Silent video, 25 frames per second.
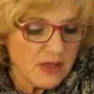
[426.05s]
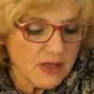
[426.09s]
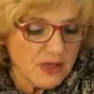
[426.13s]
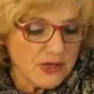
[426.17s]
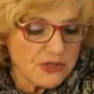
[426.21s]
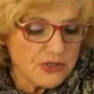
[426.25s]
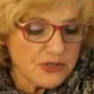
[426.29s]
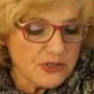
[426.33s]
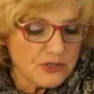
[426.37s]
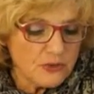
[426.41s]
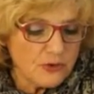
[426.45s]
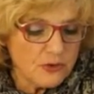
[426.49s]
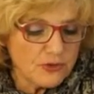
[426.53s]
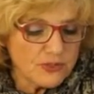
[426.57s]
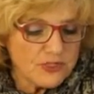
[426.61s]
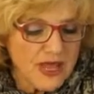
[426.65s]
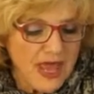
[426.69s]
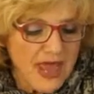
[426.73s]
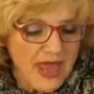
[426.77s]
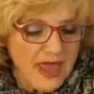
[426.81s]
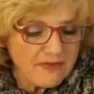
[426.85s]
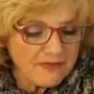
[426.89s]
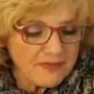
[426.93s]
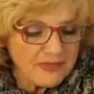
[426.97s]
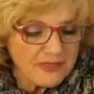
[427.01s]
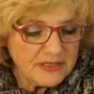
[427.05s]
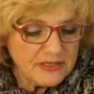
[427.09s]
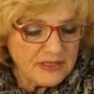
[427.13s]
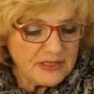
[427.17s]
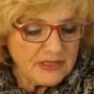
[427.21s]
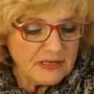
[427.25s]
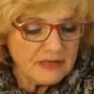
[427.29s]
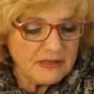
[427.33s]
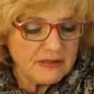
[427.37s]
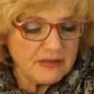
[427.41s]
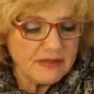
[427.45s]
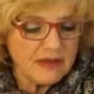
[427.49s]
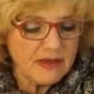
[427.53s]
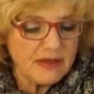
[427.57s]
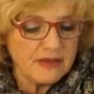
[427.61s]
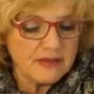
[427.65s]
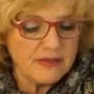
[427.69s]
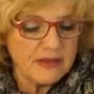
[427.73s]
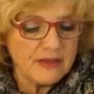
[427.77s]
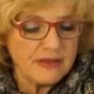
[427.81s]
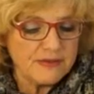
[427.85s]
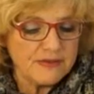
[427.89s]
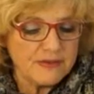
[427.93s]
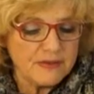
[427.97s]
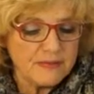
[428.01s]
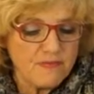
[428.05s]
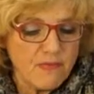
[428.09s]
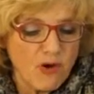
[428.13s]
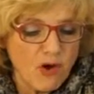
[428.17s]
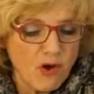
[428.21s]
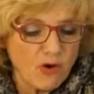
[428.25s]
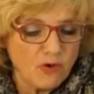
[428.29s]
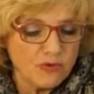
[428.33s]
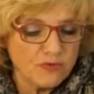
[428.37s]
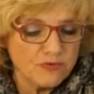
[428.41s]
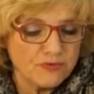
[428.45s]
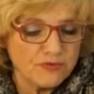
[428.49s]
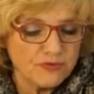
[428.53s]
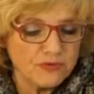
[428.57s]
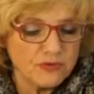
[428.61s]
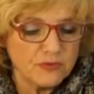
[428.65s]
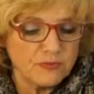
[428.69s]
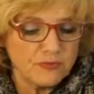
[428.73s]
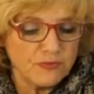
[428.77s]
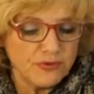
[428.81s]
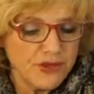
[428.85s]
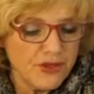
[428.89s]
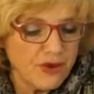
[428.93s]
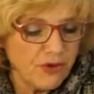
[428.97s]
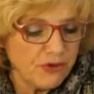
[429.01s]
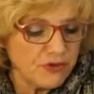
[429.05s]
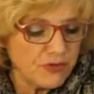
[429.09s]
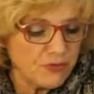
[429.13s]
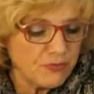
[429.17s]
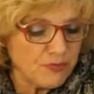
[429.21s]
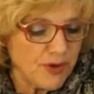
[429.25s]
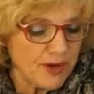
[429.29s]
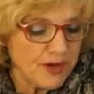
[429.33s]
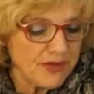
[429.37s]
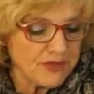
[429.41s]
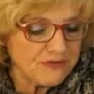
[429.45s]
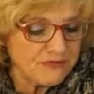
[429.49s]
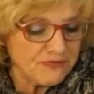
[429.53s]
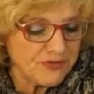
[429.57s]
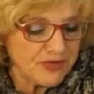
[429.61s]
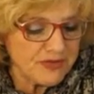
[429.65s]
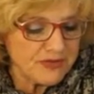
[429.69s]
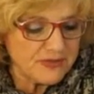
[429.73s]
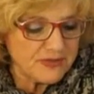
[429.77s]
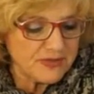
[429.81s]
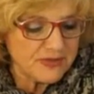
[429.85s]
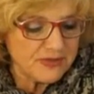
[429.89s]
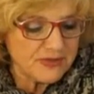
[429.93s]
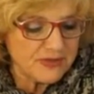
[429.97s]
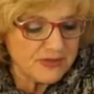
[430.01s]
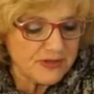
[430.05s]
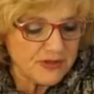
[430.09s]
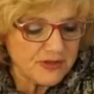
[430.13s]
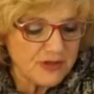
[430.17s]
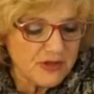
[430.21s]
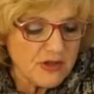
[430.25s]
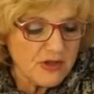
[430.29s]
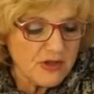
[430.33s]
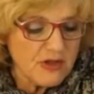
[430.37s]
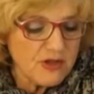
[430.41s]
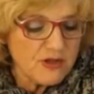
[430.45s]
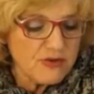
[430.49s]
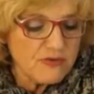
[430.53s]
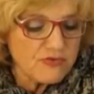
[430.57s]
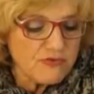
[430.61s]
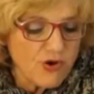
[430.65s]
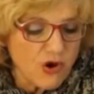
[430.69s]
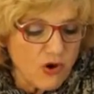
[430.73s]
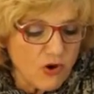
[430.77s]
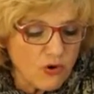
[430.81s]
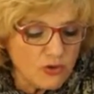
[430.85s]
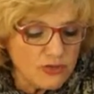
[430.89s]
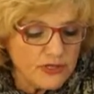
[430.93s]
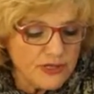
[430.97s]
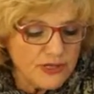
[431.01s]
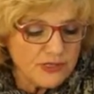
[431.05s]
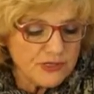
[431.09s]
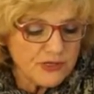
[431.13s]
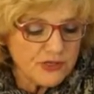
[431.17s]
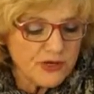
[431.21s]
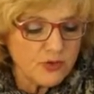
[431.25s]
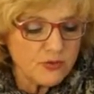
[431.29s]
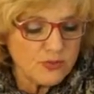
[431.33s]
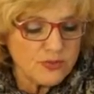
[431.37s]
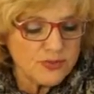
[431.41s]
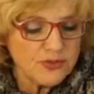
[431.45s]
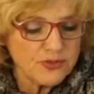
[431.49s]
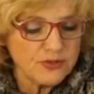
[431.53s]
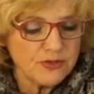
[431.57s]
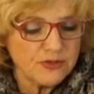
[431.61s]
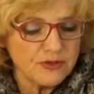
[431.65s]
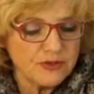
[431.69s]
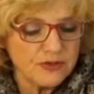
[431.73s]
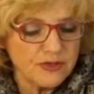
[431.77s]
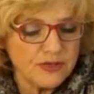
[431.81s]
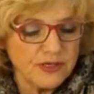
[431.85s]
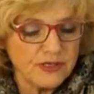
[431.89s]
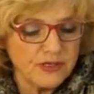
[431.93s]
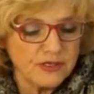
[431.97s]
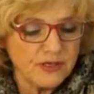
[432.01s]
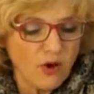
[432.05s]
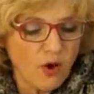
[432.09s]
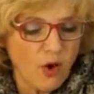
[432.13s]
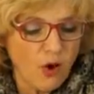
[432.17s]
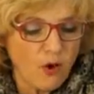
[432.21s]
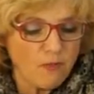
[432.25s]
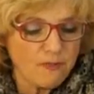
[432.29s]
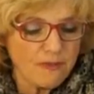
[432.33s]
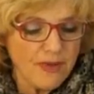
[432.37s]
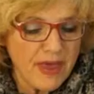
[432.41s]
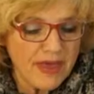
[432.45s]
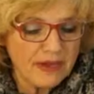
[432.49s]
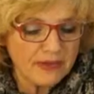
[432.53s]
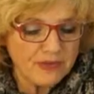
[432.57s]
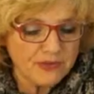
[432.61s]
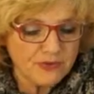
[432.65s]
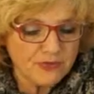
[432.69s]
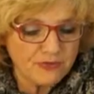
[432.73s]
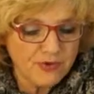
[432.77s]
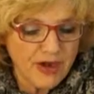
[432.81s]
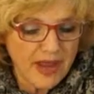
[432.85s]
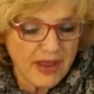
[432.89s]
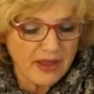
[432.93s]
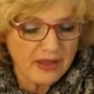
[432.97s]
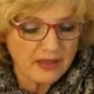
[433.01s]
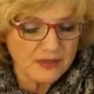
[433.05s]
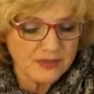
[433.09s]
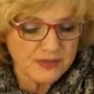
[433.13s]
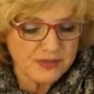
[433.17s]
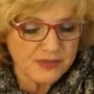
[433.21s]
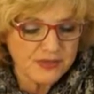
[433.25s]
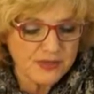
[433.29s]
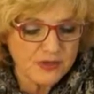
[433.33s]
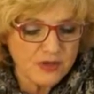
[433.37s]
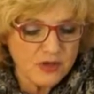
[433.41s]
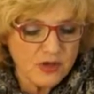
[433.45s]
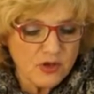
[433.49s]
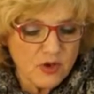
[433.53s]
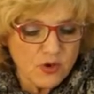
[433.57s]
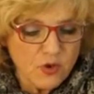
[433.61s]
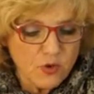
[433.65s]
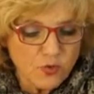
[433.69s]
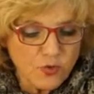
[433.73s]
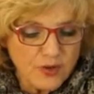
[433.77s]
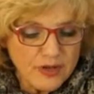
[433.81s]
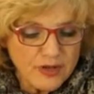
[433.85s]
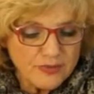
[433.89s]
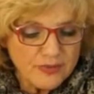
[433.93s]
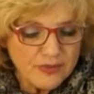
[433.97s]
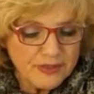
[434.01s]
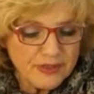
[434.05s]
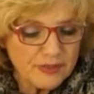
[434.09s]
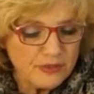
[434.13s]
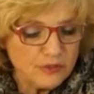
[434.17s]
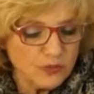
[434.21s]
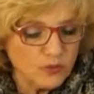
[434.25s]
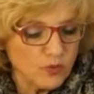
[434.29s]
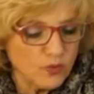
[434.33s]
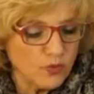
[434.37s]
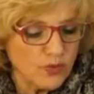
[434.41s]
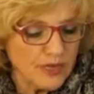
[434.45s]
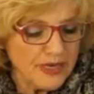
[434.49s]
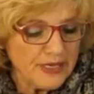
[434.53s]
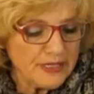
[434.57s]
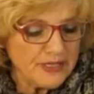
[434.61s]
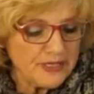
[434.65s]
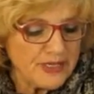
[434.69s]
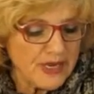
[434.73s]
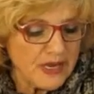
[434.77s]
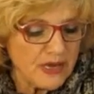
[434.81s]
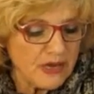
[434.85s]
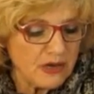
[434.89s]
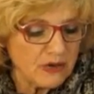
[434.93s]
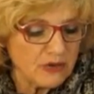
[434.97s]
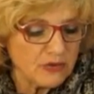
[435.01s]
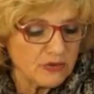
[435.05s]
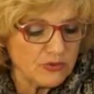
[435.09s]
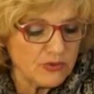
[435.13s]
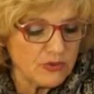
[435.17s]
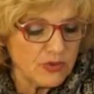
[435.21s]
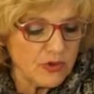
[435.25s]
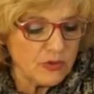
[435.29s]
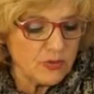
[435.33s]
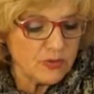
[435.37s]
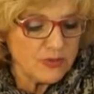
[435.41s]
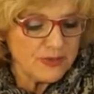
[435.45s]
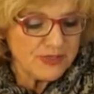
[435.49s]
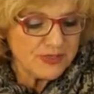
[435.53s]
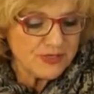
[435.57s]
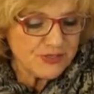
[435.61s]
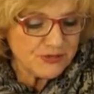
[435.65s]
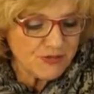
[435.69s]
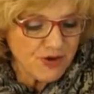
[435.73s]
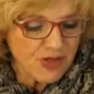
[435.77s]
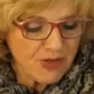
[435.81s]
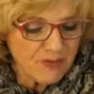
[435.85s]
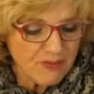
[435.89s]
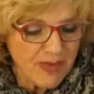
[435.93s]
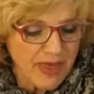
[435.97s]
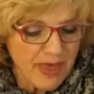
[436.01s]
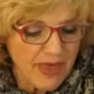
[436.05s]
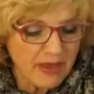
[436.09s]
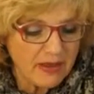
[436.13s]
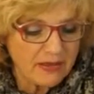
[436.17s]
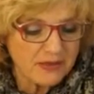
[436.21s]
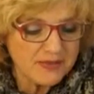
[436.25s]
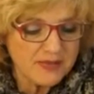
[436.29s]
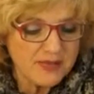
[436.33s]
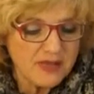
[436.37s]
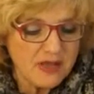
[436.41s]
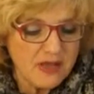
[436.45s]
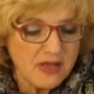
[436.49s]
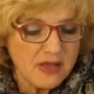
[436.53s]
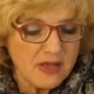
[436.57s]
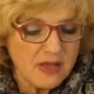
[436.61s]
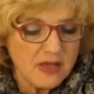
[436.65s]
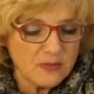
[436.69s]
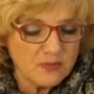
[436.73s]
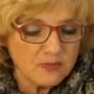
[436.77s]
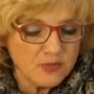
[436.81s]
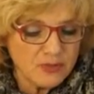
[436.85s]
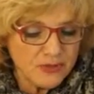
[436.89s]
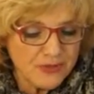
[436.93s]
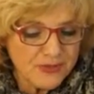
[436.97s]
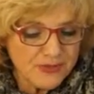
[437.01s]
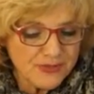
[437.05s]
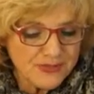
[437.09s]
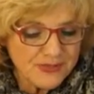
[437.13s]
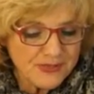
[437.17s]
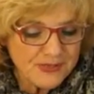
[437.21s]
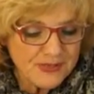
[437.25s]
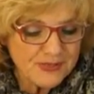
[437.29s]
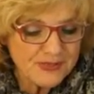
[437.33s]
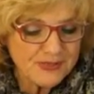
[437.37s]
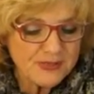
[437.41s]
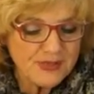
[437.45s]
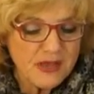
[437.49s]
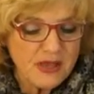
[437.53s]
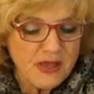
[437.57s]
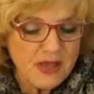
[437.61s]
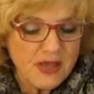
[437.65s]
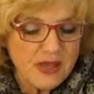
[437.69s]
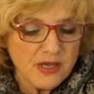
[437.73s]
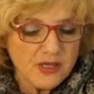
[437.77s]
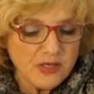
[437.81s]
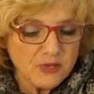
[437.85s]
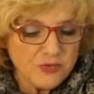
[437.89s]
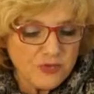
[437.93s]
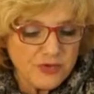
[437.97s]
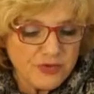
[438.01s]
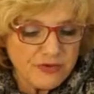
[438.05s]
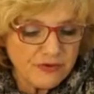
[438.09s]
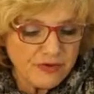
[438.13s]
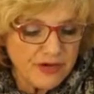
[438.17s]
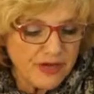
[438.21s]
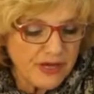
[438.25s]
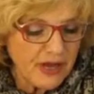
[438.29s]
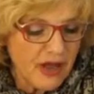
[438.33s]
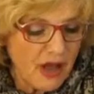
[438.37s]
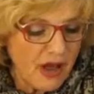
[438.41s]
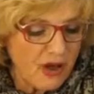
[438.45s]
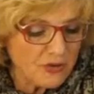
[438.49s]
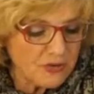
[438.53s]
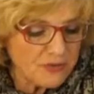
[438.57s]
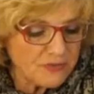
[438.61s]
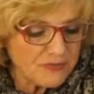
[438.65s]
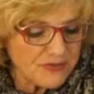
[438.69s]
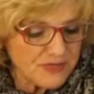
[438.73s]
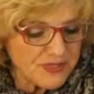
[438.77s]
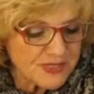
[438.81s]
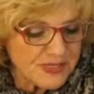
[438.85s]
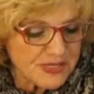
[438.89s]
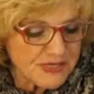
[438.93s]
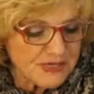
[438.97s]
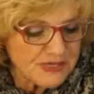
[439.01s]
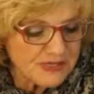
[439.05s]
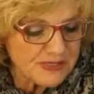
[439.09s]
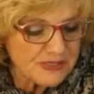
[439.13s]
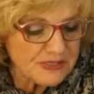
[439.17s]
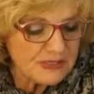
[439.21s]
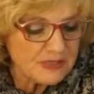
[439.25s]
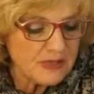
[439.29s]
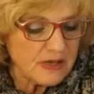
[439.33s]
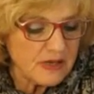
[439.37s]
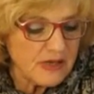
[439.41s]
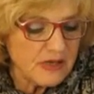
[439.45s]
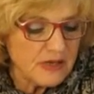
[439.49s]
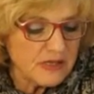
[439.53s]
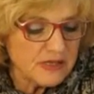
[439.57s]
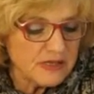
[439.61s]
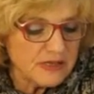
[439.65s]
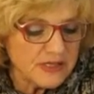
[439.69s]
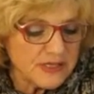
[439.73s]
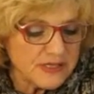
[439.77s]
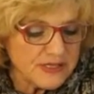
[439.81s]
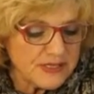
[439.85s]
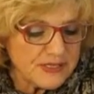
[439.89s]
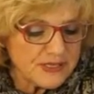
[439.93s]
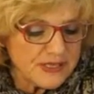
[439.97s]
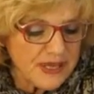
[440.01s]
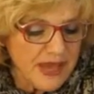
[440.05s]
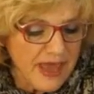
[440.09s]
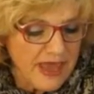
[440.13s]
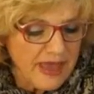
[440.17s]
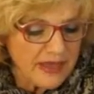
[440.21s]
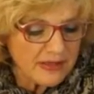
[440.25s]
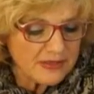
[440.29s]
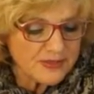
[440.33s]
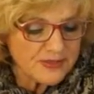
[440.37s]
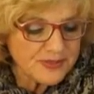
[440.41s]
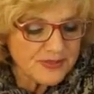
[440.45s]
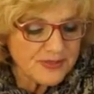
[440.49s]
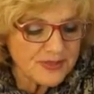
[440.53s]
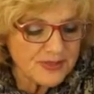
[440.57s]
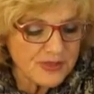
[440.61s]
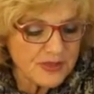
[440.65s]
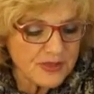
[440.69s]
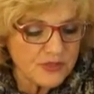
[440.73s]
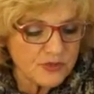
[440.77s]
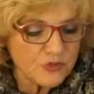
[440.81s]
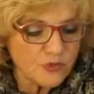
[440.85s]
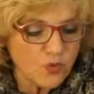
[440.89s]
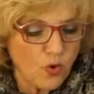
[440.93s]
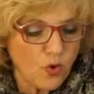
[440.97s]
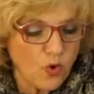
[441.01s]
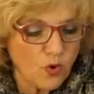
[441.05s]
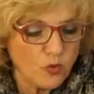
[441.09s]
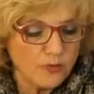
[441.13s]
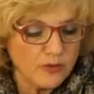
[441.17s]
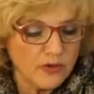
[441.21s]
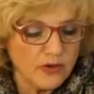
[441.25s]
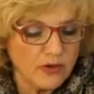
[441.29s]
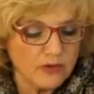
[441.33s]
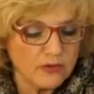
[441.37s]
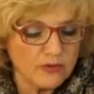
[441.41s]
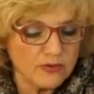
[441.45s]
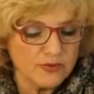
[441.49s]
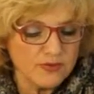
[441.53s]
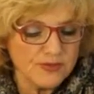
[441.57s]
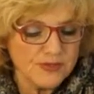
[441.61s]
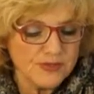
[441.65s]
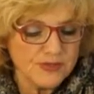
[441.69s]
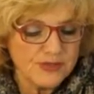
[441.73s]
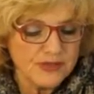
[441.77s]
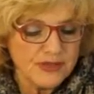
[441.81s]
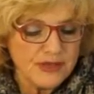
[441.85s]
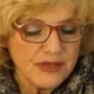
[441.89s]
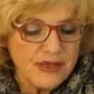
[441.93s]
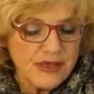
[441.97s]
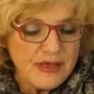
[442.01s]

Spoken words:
She looked avidly then at the mournful, preoccupied faces rolling toward her in compact ranks, women weighed down with string bags and purses and wearing out-of-season knitted hats and worn coats,